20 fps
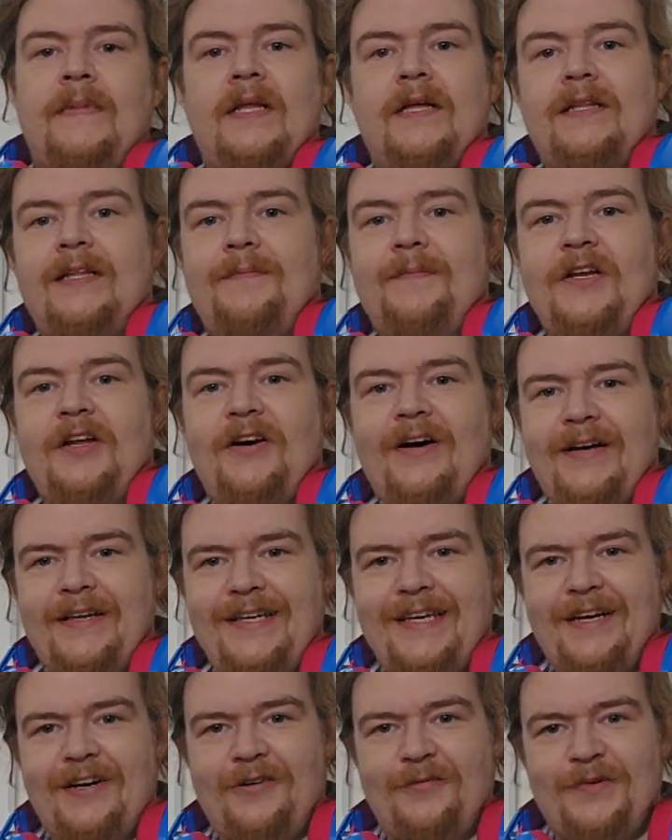Let me know how you
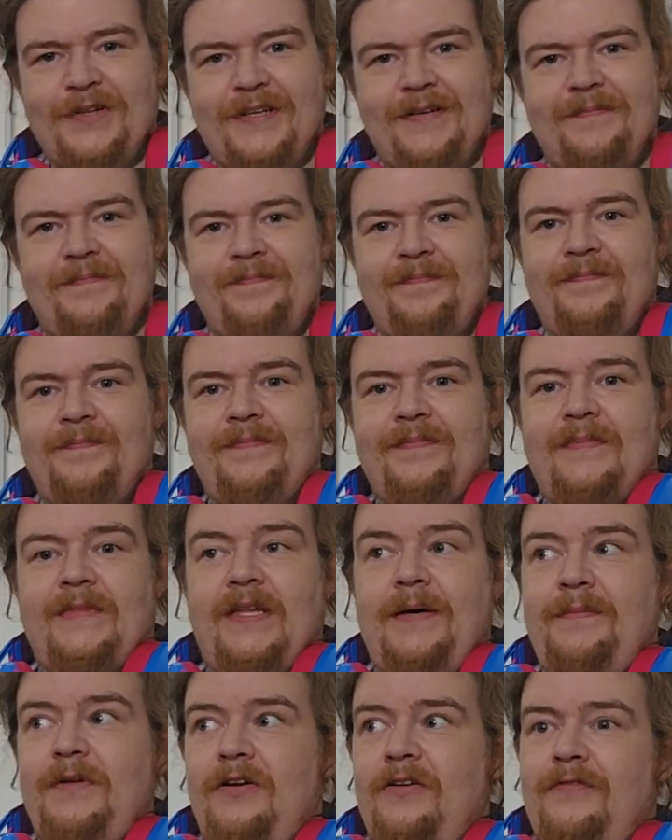get on with it.
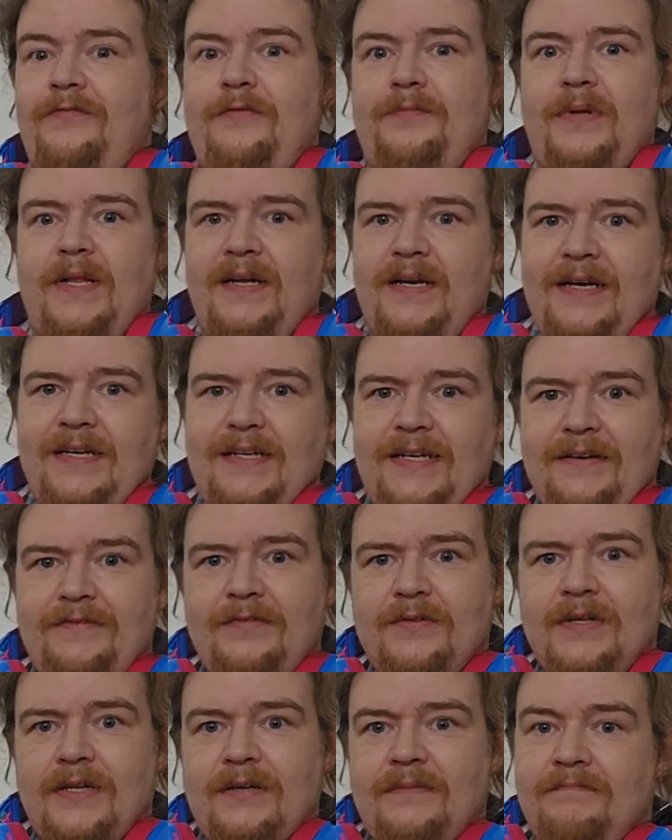Let me know if you play it any
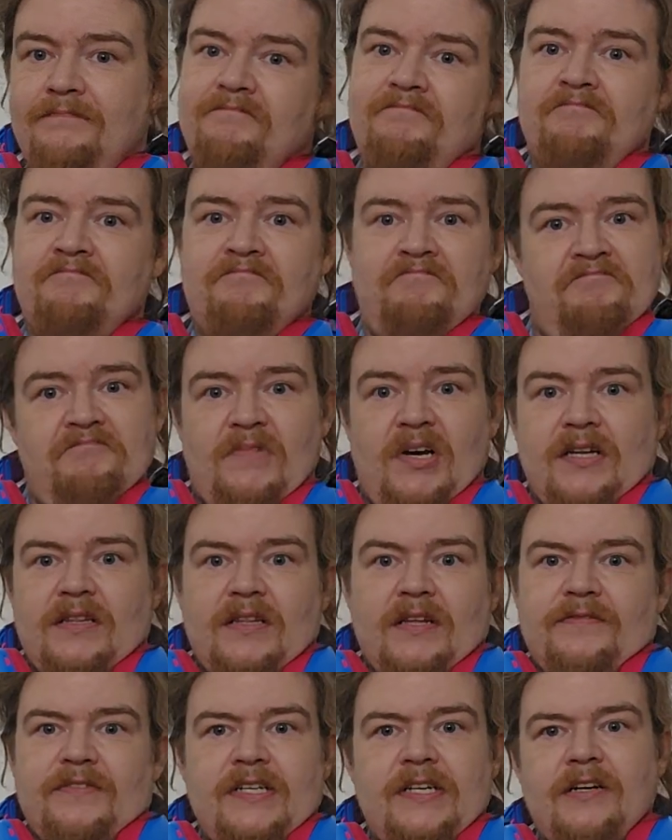differently. I'd
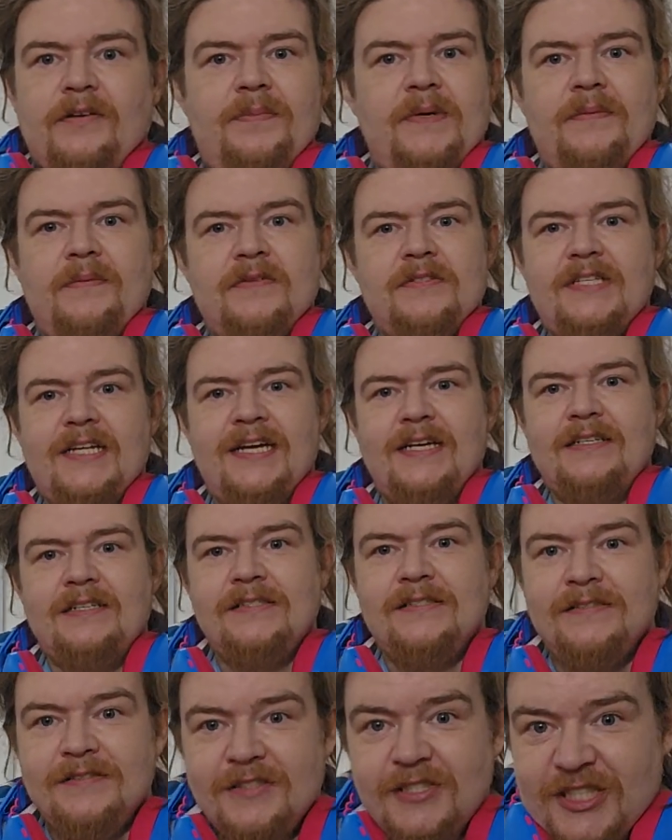love to hear people's
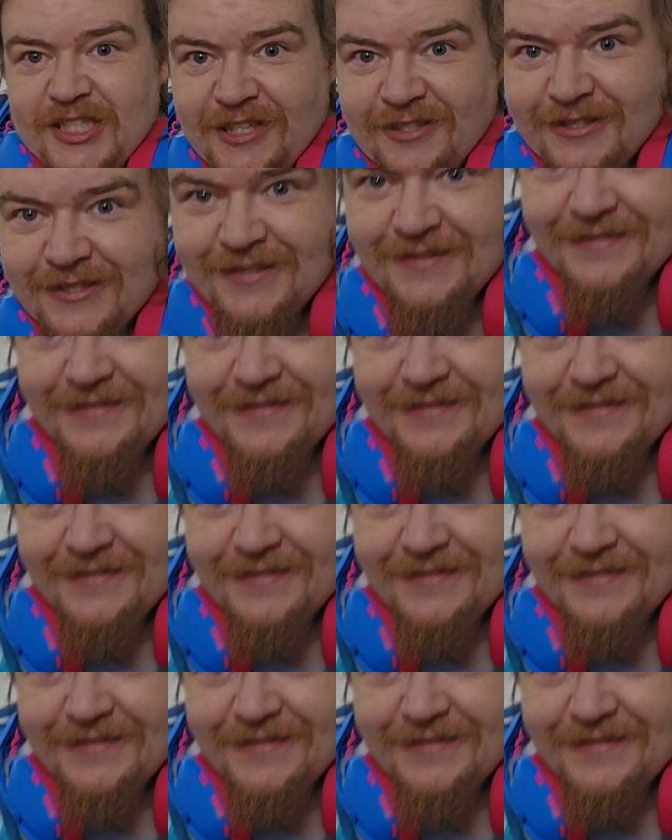takes. Cheers.